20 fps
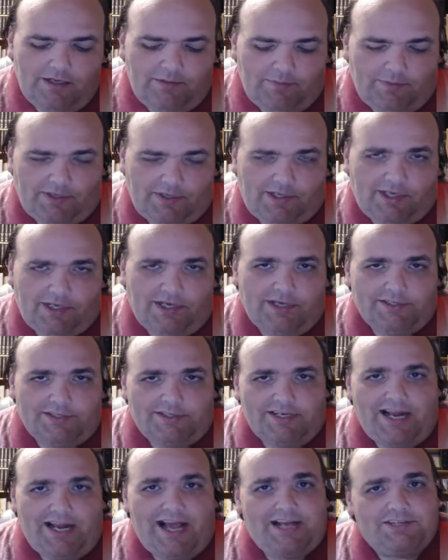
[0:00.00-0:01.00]
because
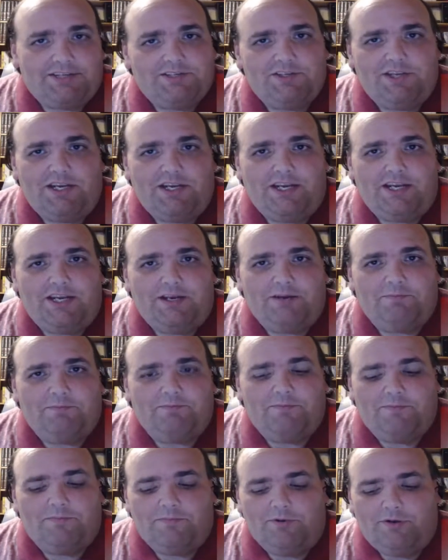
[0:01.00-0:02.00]
it actually
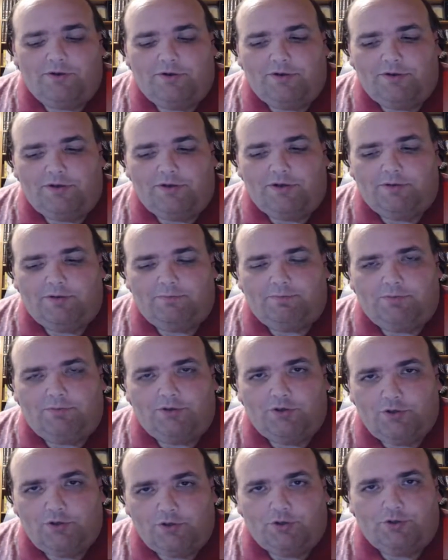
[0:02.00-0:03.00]

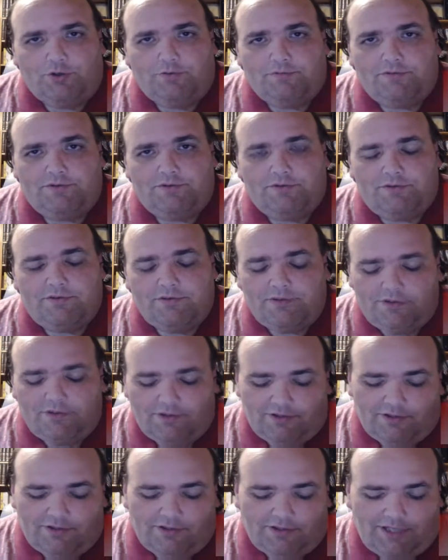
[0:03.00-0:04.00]
proves
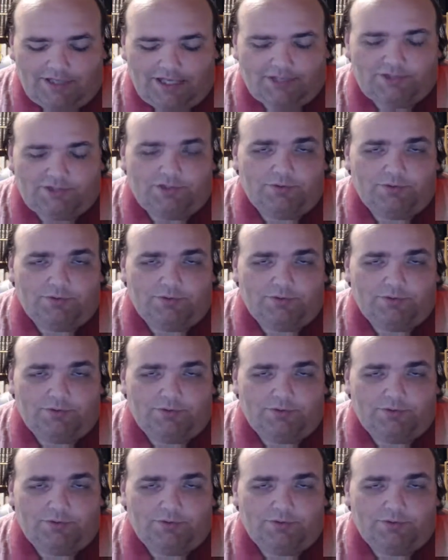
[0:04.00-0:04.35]
that you